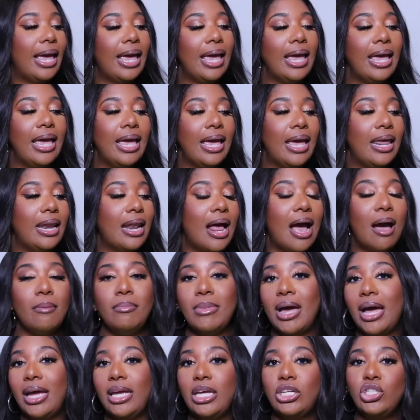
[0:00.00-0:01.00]
and I'm
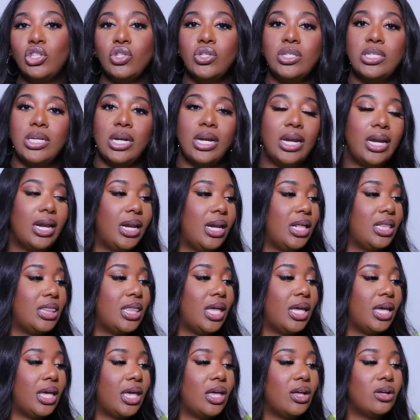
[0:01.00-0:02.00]
not interested in
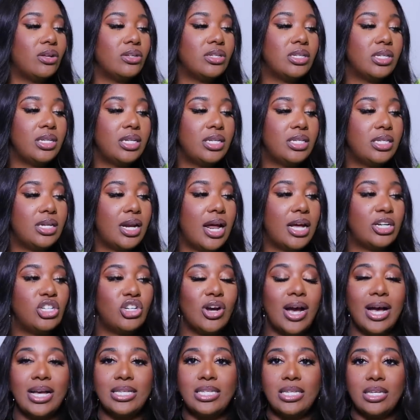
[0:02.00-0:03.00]
anything else. Listen, I
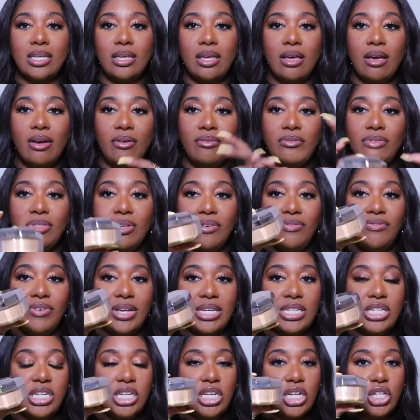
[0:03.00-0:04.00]
tried to give the
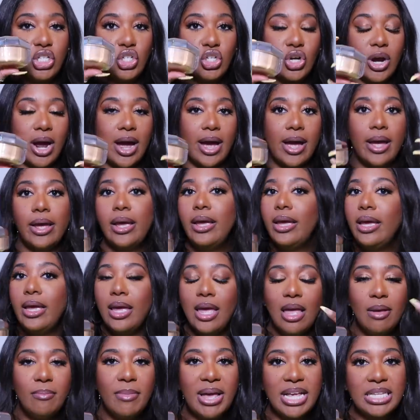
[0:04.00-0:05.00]
Fenty a try.
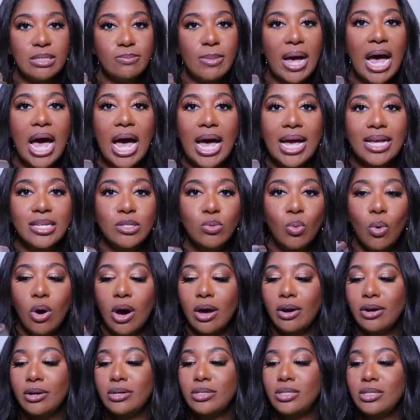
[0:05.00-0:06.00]
It makes my eyes
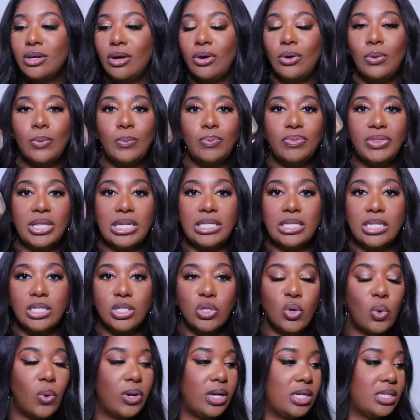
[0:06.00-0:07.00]
water, so this is
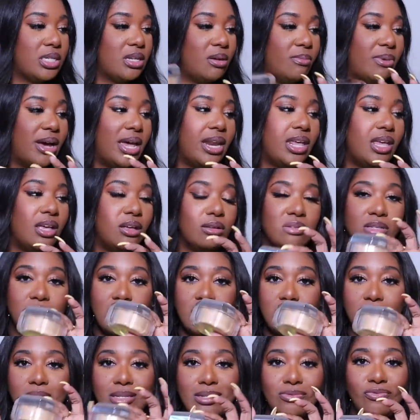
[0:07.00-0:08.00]
going to somebody else.
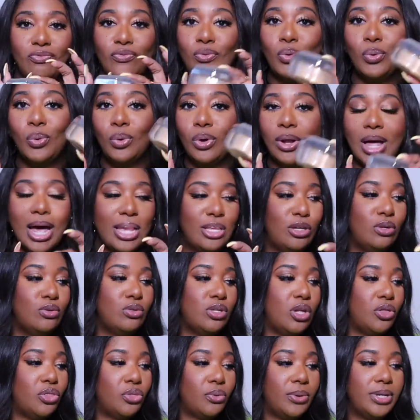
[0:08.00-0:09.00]
This is full. I
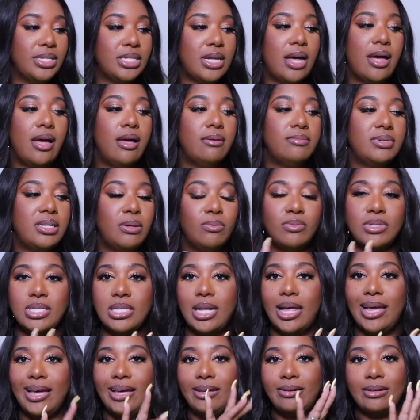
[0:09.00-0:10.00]
used it three times and was
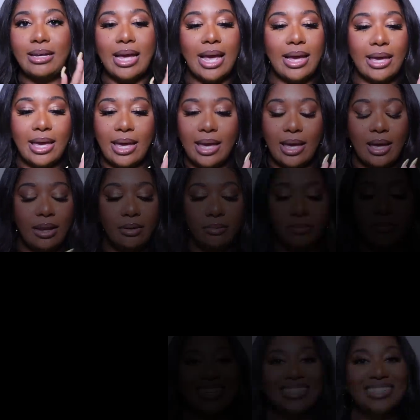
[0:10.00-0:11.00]
like, I can't.
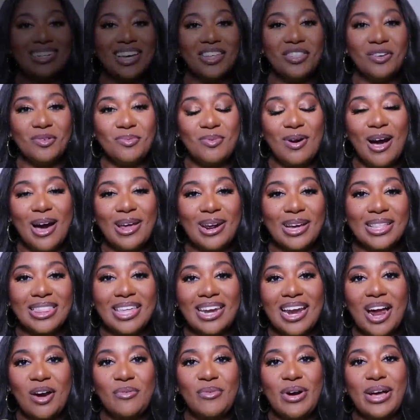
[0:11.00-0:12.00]
Another product
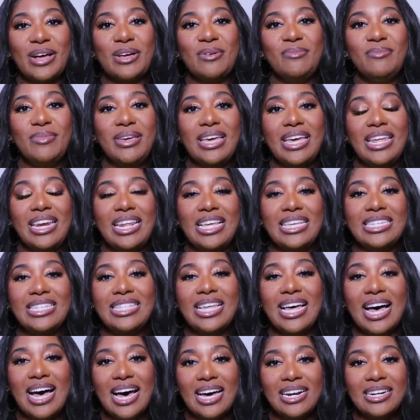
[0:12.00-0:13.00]
that I recommend is
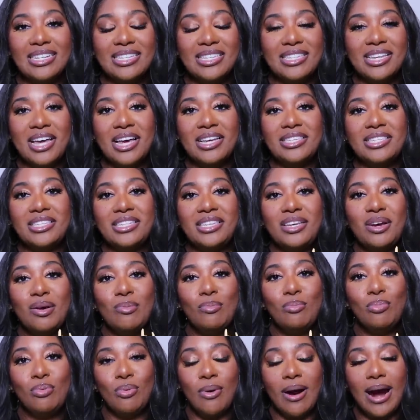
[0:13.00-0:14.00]
the Anastasia
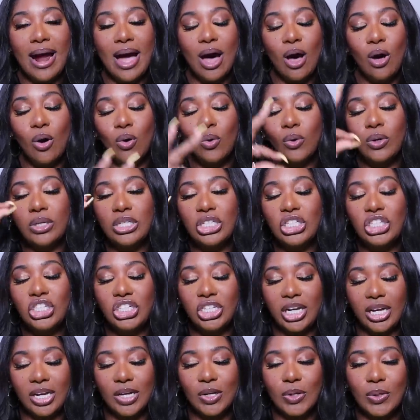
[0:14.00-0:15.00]
Brow
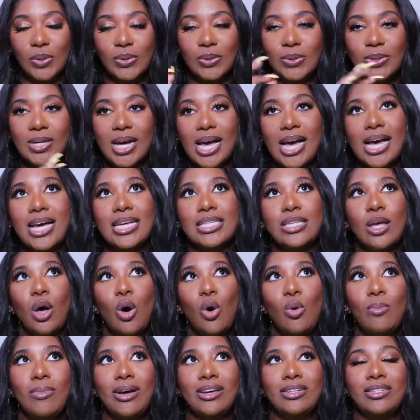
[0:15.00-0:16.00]
Gel, you guys.
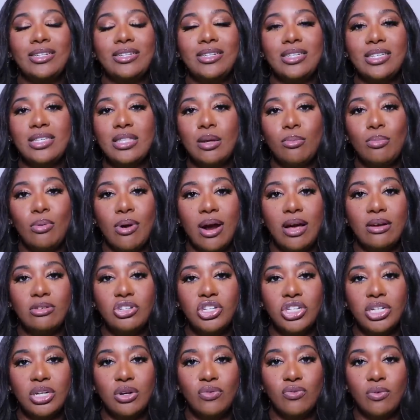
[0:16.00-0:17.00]
Oh my goodness, the brow
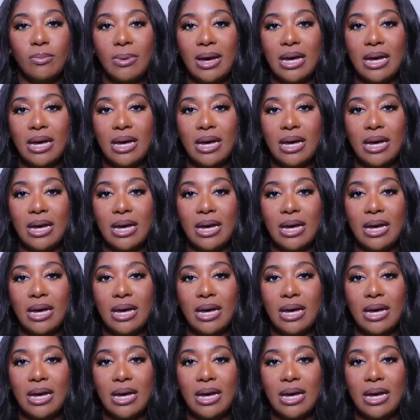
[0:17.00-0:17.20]
gel from